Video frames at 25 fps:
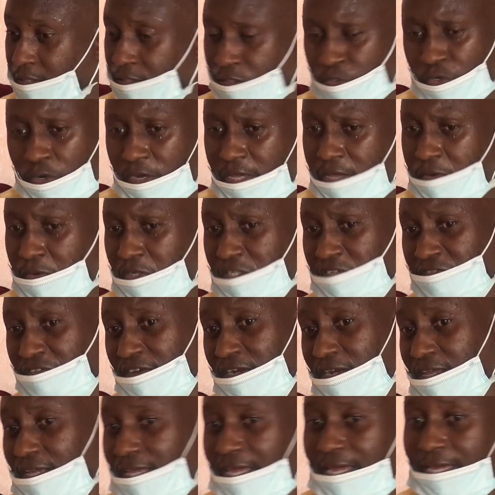So he was
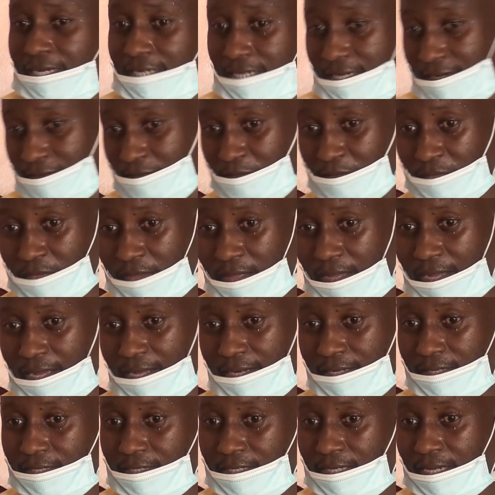vindicated,
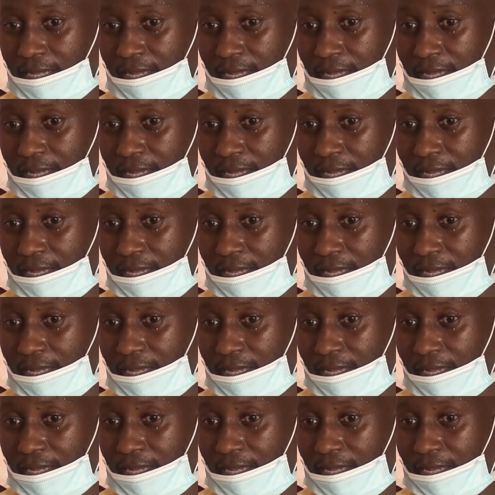and